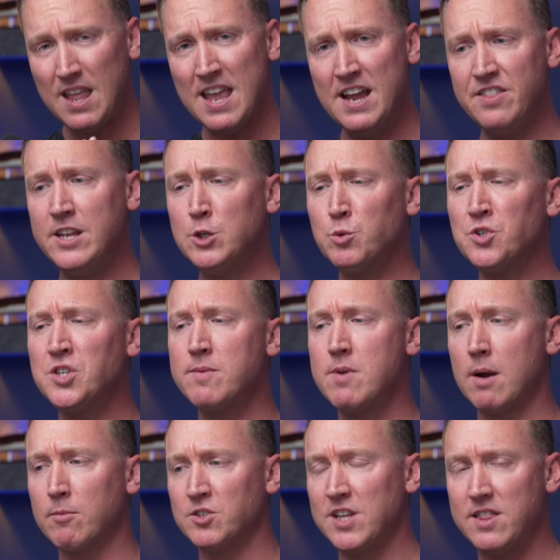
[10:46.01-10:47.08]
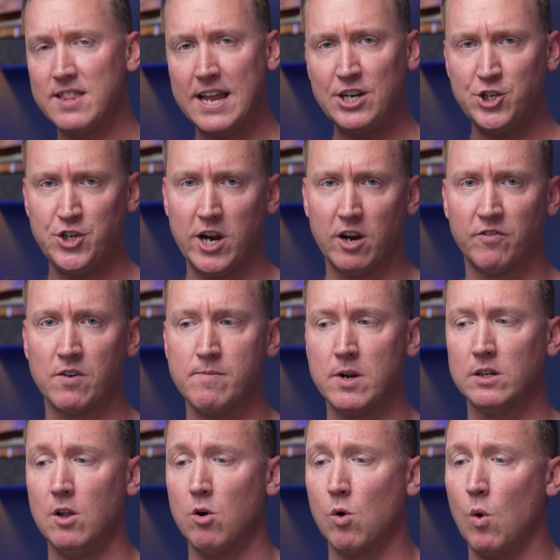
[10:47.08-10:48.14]
And these were some numbers that they shared from their
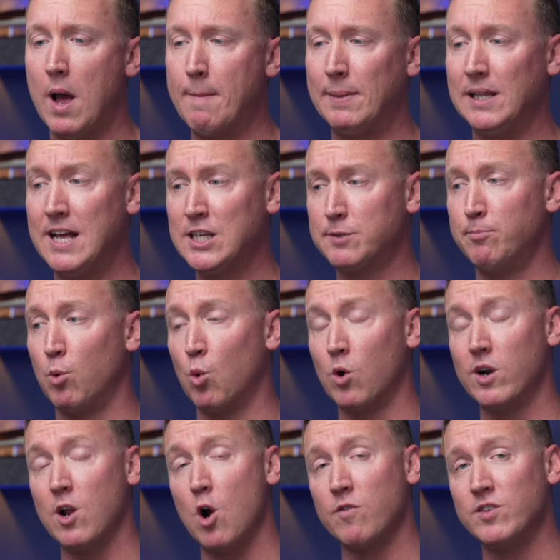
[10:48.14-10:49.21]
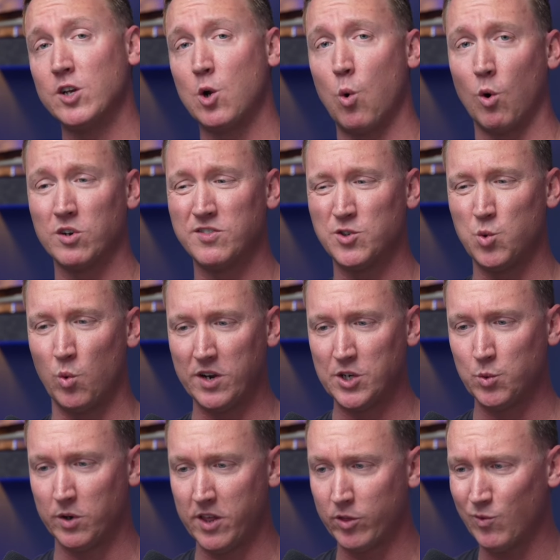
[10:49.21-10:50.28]
local MLS board over the course of
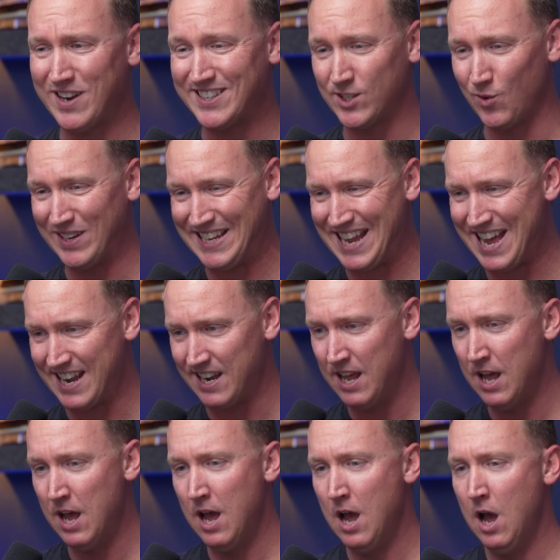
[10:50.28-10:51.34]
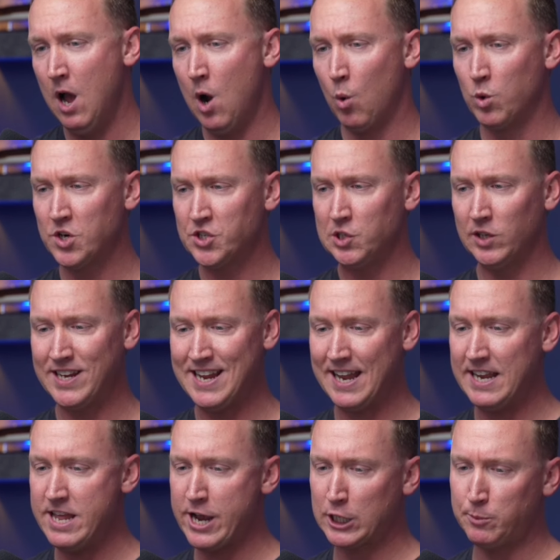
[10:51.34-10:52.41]
2023. So again, we're just looking at
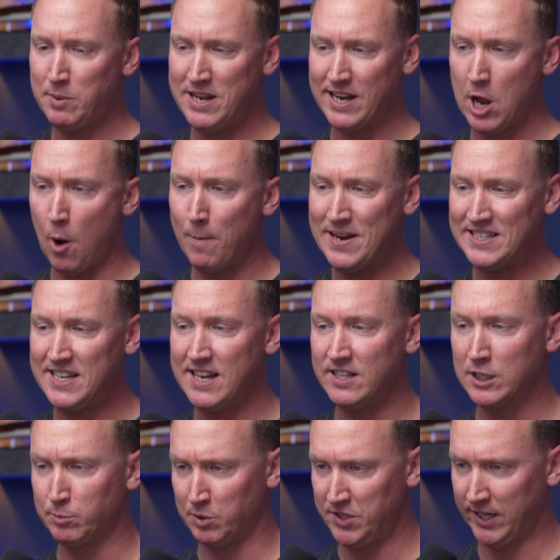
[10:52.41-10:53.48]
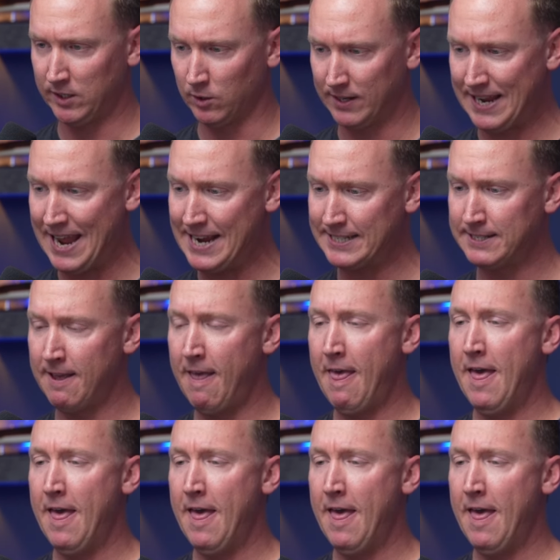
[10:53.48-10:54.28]
EXP and LPT in this particular case.